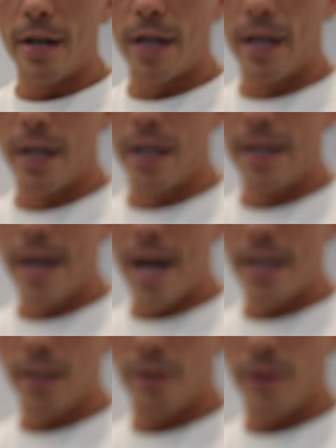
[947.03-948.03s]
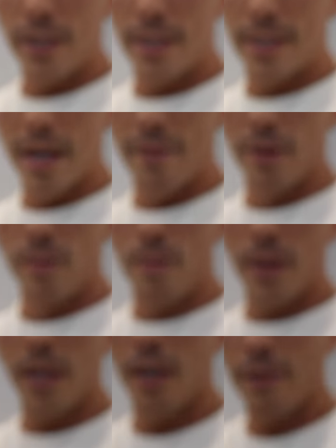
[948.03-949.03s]
uh, ninety-three point seven
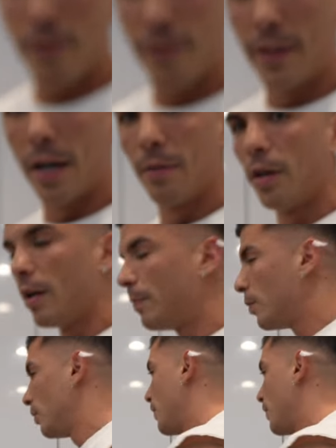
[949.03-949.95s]
beef that I'm gonna put